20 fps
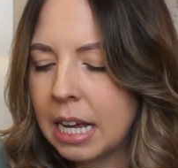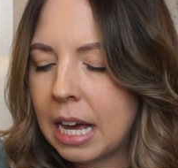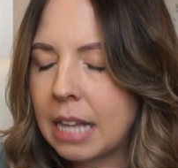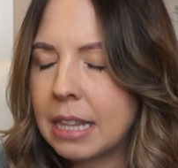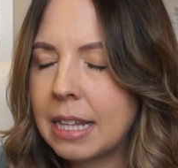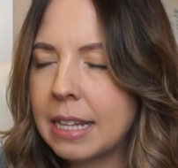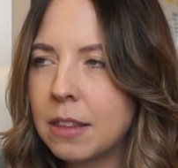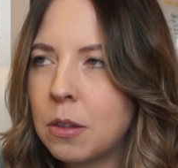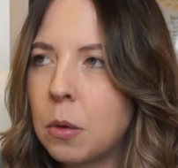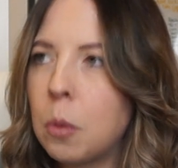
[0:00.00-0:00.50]
I
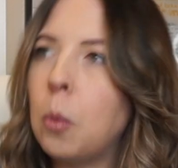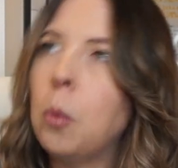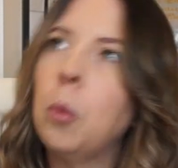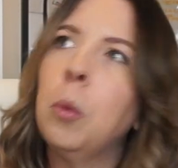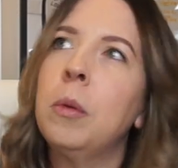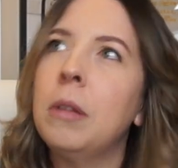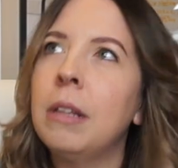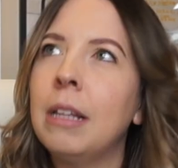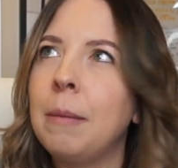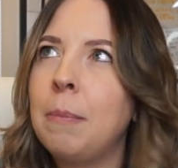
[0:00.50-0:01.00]
think the
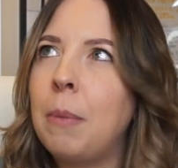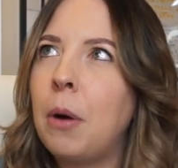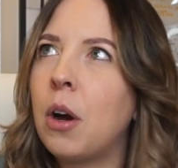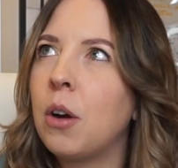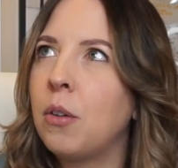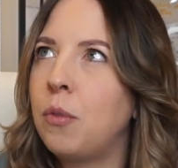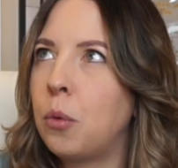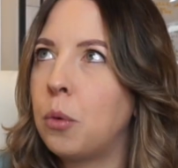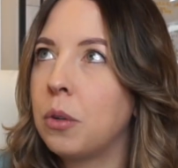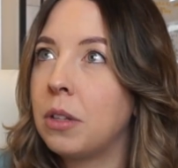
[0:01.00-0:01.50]
only
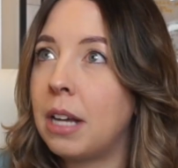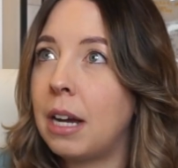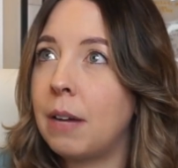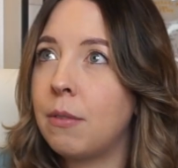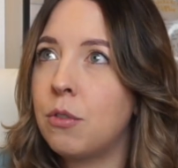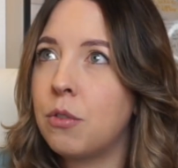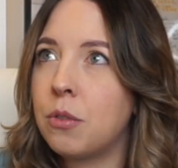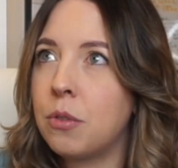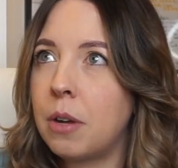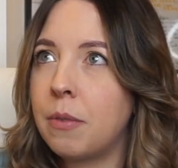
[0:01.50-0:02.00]
par four that
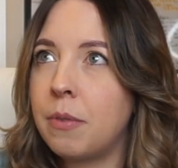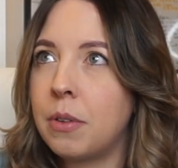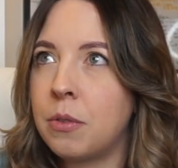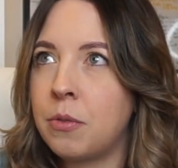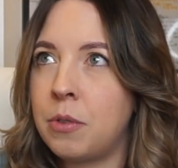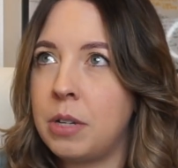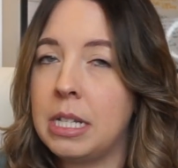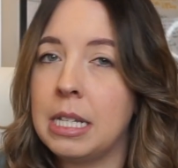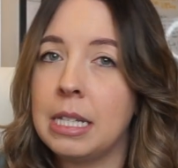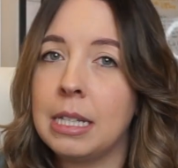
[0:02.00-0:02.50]
I've driven
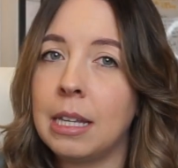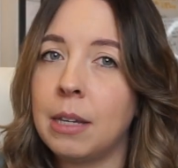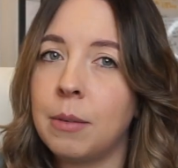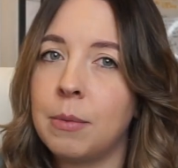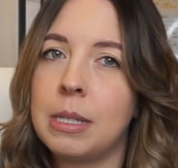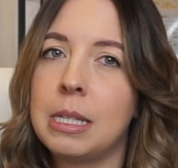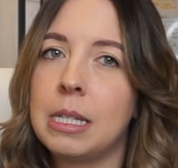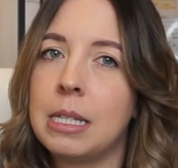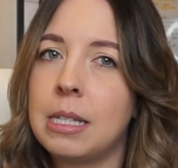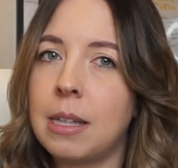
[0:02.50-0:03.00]
recently
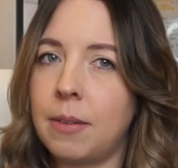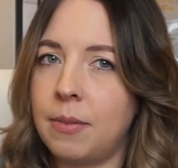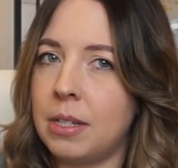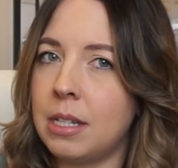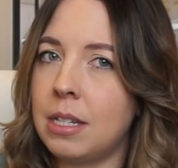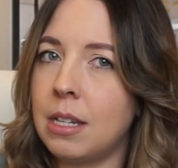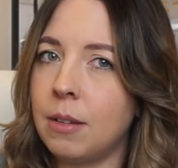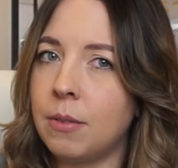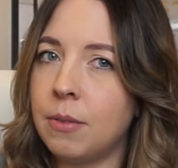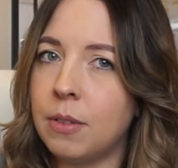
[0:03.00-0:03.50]
was the
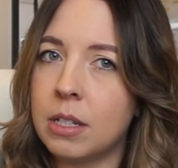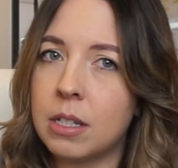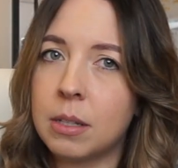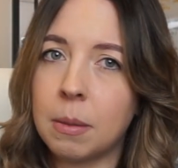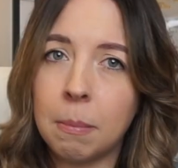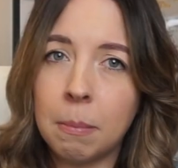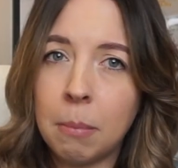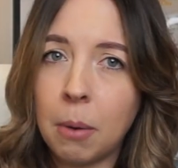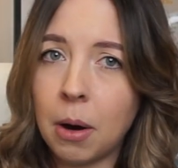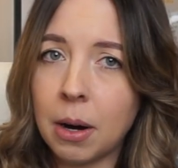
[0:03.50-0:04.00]
17th at
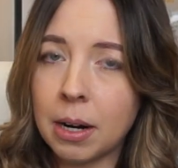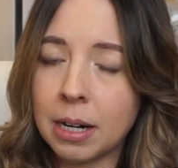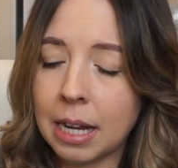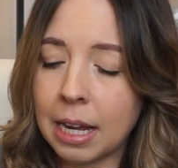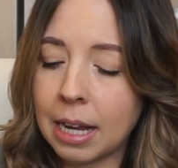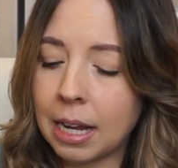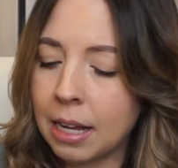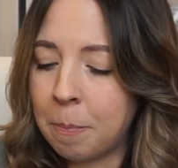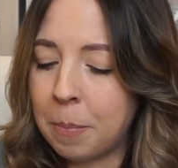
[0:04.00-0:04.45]
Dumbarnie.